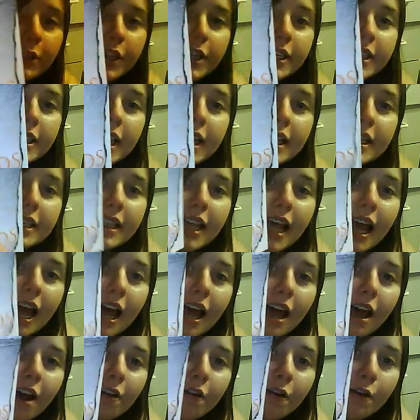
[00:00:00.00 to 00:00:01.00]
says there
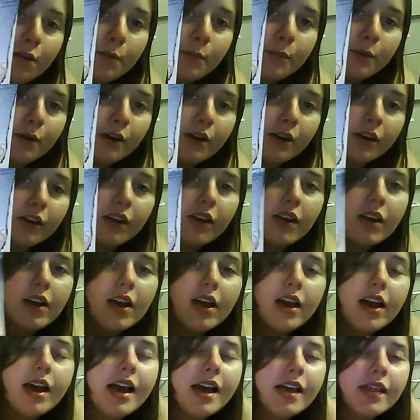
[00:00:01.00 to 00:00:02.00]
her other book.
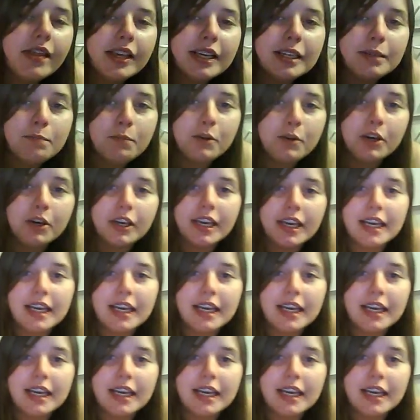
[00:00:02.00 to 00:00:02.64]
This book